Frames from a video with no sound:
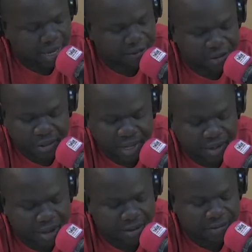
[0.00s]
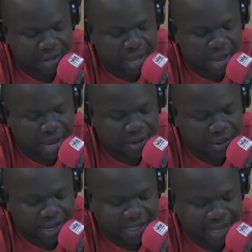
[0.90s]
feel like you have
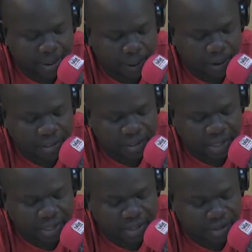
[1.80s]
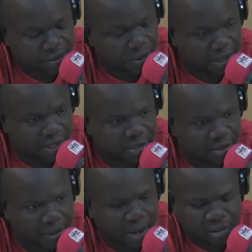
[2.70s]
that star power to actually just go the
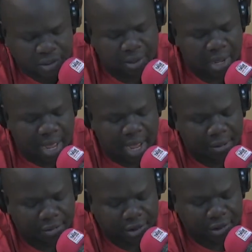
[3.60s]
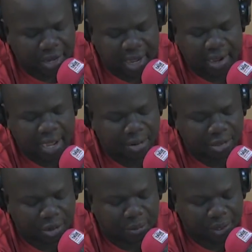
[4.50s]
extra mile. So I'll
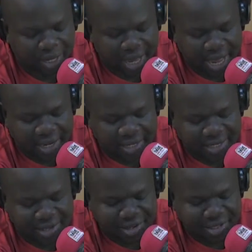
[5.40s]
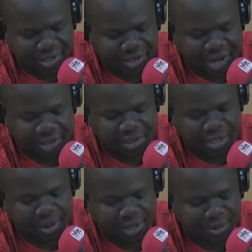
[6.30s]
jump on it and just try as much as
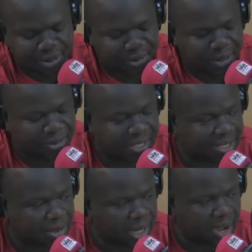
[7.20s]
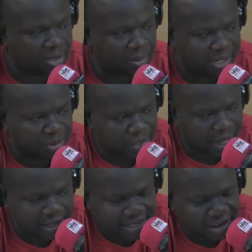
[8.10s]
possible to be able to say, okay, I was part of
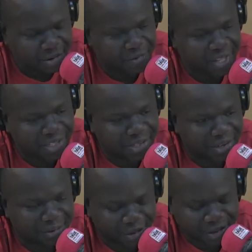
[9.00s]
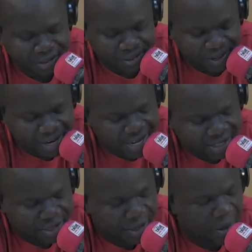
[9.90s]
that journey for you as well.
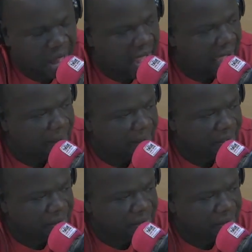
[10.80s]
So you